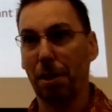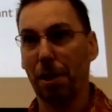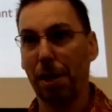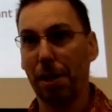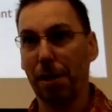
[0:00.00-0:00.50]

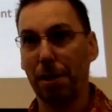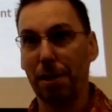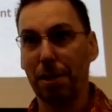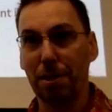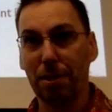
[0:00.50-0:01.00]
Right?
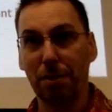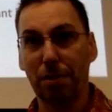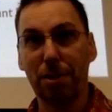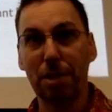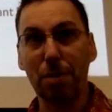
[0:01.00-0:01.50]
So the
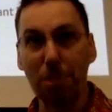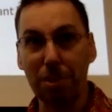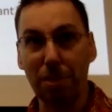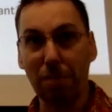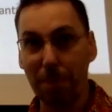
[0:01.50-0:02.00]
sequence
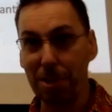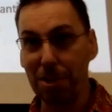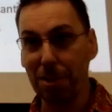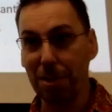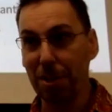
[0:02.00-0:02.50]

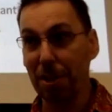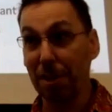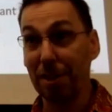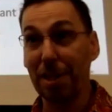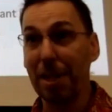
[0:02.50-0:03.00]
information
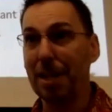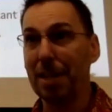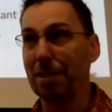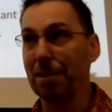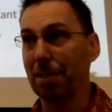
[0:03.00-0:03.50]

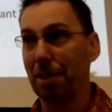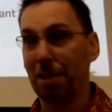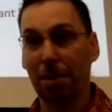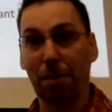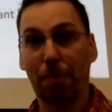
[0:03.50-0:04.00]
contains
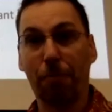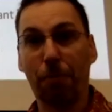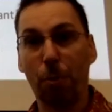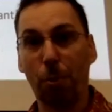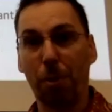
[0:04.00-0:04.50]
the
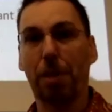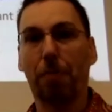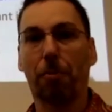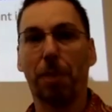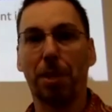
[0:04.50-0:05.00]
folding
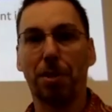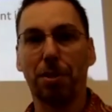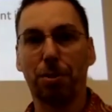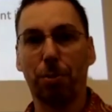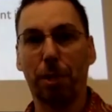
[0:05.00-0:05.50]
information
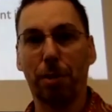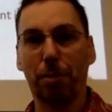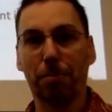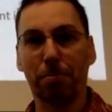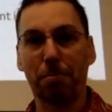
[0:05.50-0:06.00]
as well.
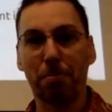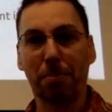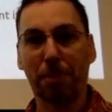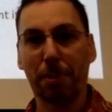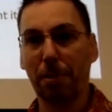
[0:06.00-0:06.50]

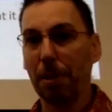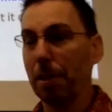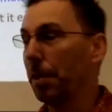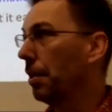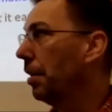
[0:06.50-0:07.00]
Okay?
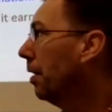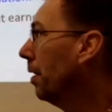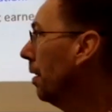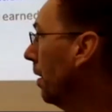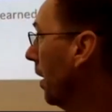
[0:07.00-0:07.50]

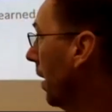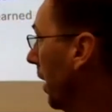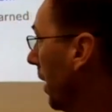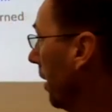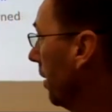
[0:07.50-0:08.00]

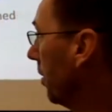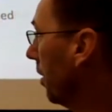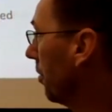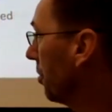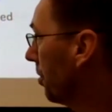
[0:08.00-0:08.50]

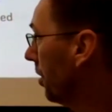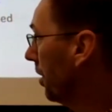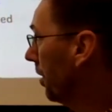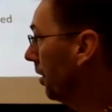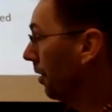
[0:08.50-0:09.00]
And this was done
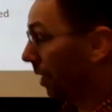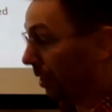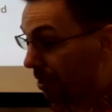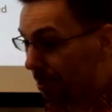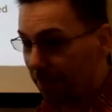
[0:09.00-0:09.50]
in
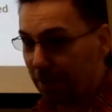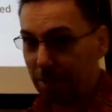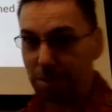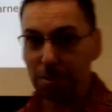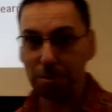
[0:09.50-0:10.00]

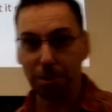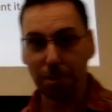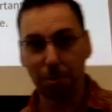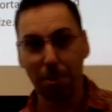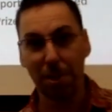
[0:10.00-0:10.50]
1972,
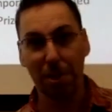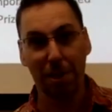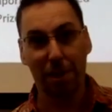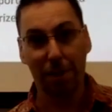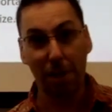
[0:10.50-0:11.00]
so
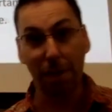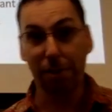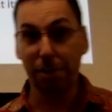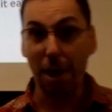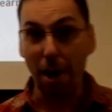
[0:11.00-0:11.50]
not
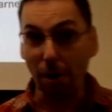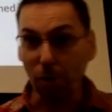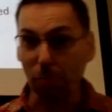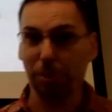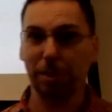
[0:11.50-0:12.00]

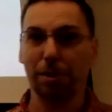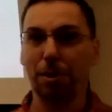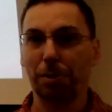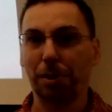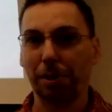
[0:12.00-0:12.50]
terribly
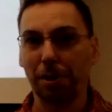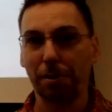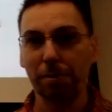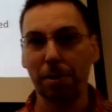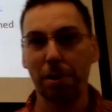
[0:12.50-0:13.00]
long
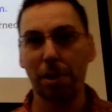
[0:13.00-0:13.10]
ago.